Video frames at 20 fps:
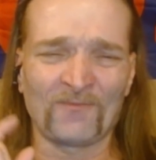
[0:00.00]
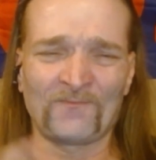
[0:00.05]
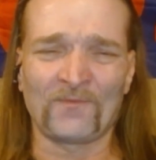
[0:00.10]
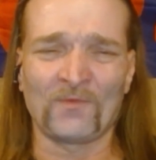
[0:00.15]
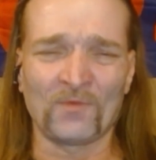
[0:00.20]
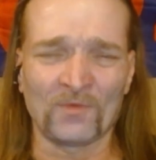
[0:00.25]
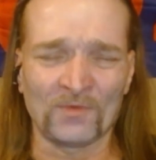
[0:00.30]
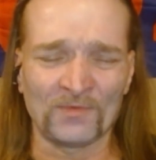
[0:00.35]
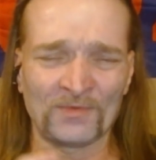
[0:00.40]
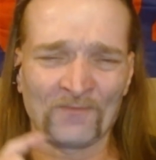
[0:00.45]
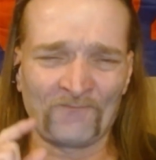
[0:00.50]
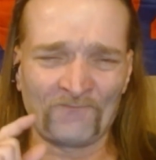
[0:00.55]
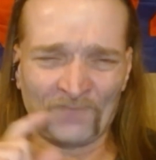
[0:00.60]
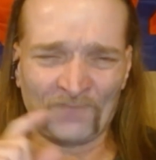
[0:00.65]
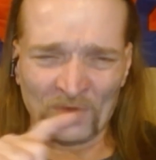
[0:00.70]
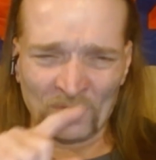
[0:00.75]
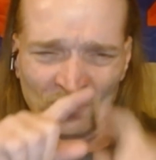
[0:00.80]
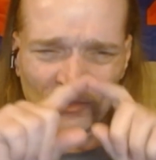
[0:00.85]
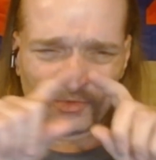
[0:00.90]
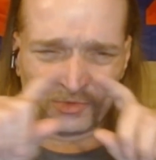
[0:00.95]
before the
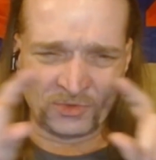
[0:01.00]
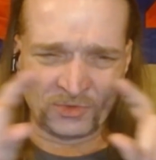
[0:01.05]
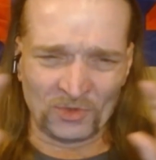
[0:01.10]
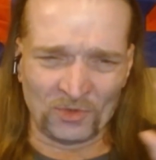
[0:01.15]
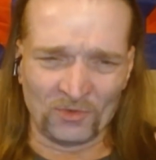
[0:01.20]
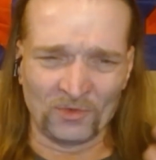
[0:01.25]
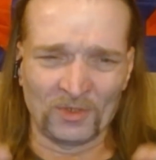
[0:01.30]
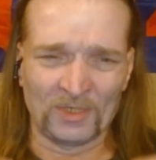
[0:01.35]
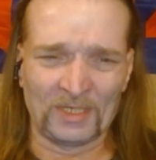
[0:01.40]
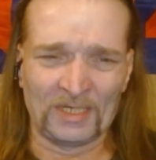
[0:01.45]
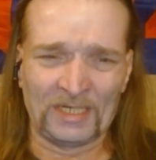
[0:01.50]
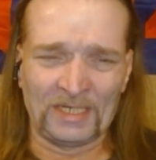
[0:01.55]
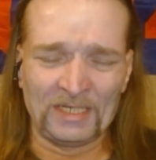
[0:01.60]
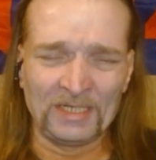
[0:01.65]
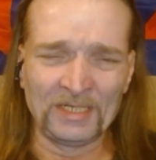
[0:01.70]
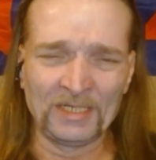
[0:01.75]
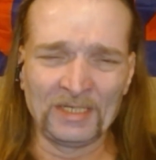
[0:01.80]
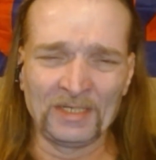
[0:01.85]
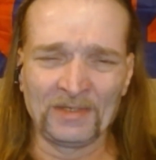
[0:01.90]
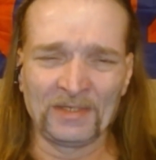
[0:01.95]
full
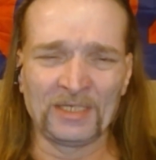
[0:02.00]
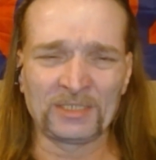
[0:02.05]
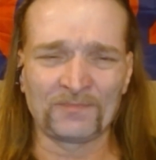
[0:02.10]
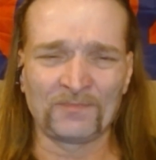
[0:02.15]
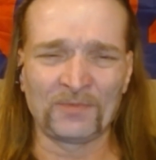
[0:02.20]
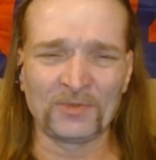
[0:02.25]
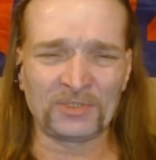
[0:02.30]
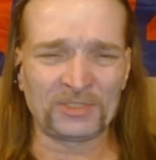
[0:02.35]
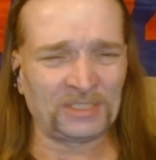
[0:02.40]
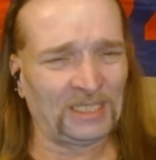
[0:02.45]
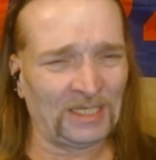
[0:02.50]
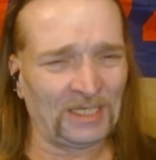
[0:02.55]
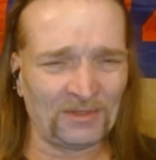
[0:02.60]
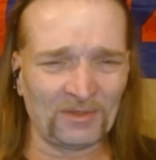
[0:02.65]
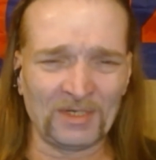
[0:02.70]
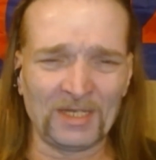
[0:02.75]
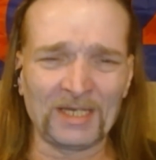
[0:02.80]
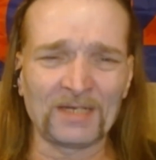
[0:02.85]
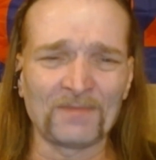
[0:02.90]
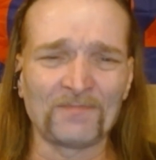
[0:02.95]
story gets put
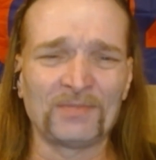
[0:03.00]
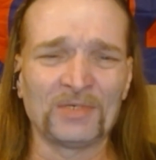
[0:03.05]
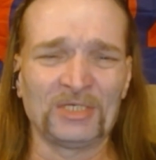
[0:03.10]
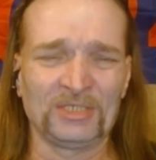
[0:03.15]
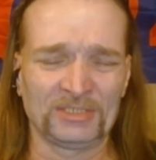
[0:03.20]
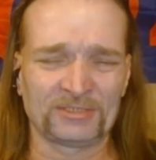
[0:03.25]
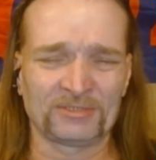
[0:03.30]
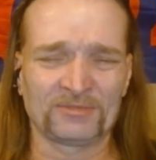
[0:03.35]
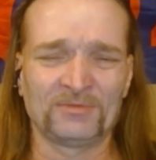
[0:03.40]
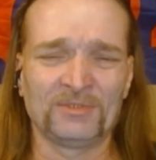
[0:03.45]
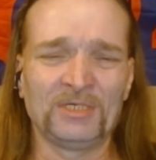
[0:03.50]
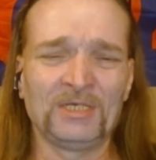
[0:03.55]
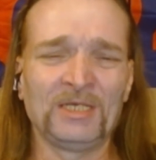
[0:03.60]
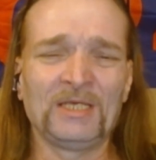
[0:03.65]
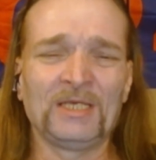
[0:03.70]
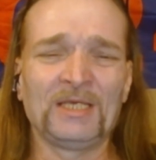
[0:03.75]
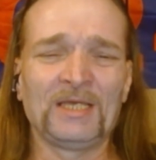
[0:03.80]
together like a puzzle.